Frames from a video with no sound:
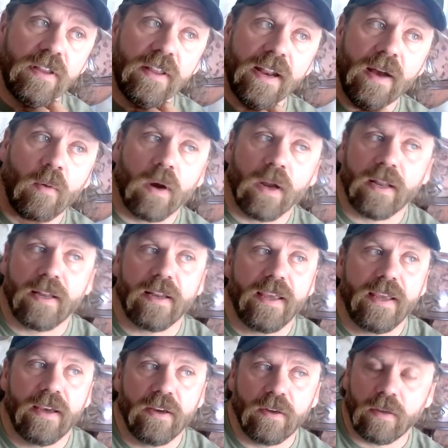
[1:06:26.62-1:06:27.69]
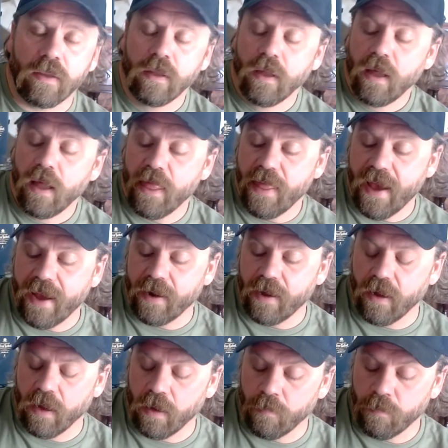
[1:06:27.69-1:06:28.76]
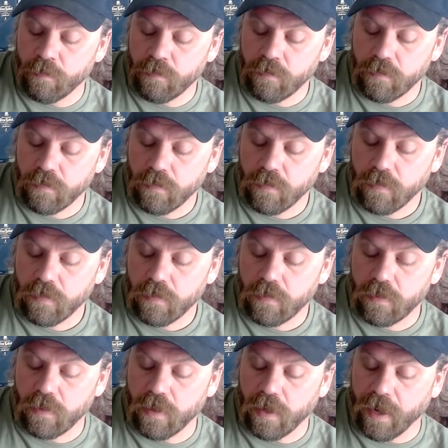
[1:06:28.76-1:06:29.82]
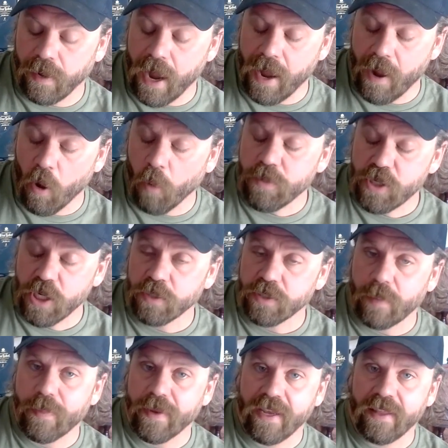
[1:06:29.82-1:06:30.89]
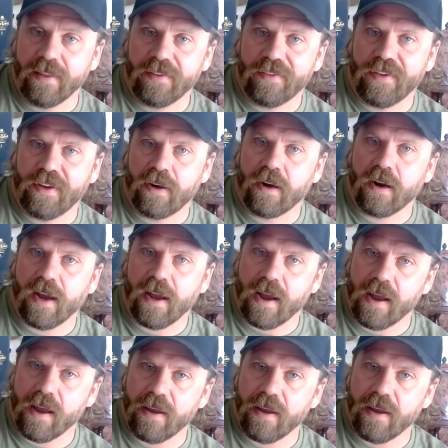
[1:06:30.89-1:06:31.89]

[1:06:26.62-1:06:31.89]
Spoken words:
year that I wanted to kill that, I hope shows up again this year.